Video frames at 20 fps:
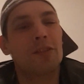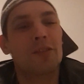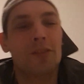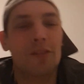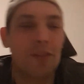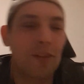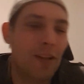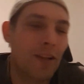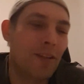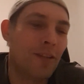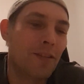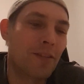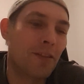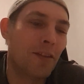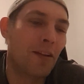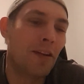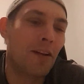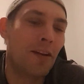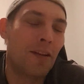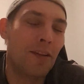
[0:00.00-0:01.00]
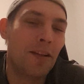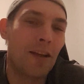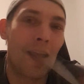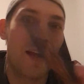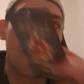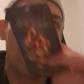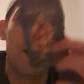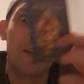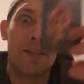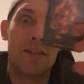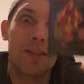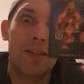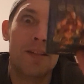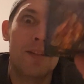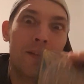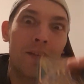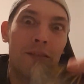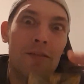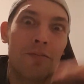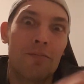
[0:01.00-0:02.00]
so that's uh, yeah,
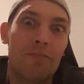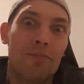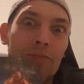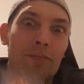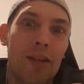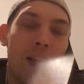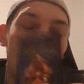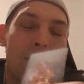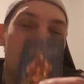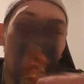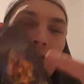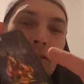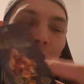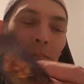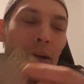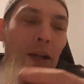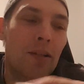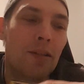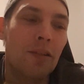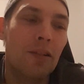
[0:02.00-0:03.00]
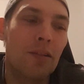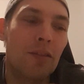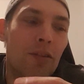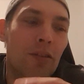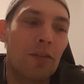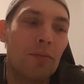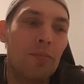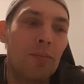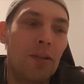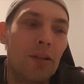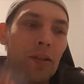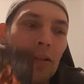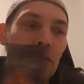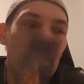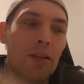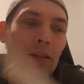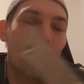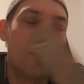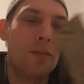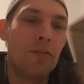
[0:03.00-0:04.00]
18 Cancer Pisces could be in,
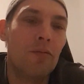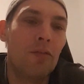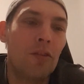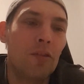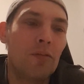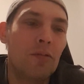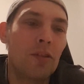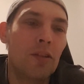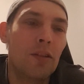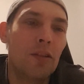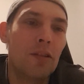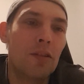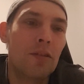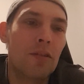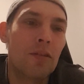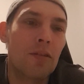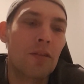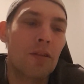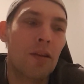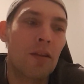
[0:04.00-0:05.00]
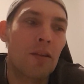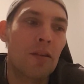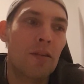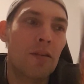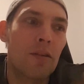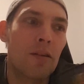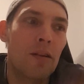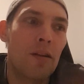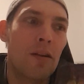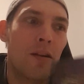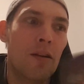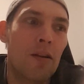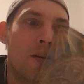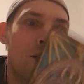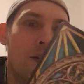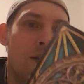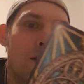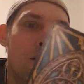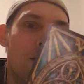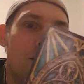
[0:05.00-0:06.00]
involved in this, and uh,
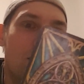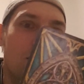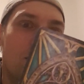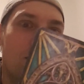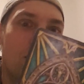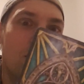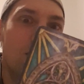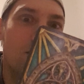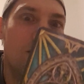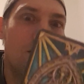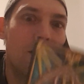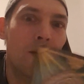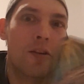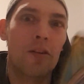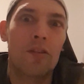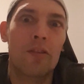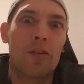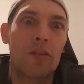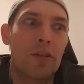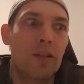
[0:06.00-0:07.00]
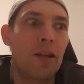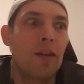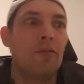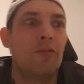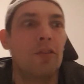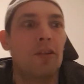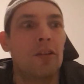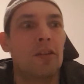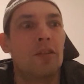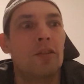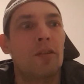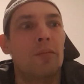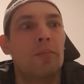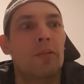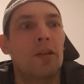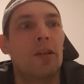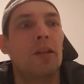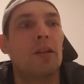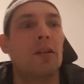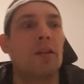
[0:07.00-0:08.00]
there's definitely
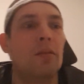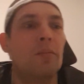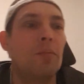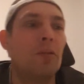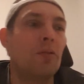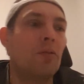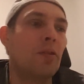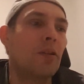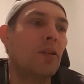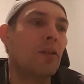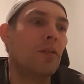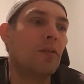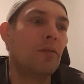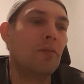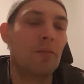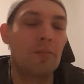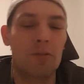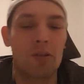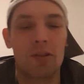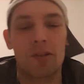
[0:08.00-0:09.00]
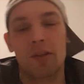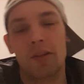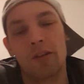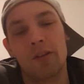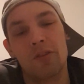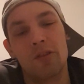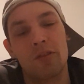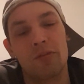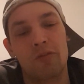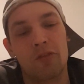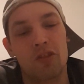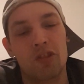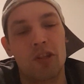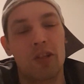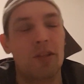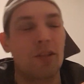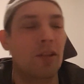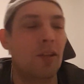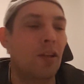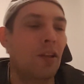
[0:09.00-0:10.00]
something hidden about it. I'm just gonna just for
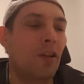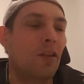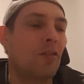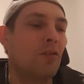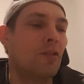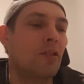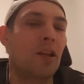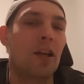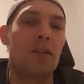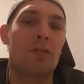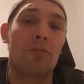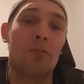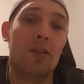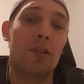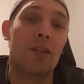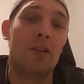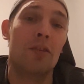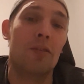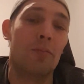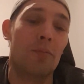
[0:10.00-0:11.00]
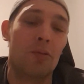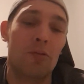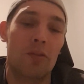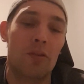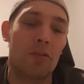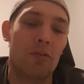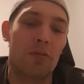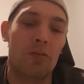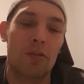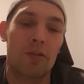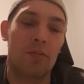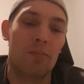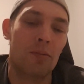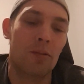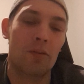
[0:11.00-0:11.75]
shits and giggles ask what's hidden about this one.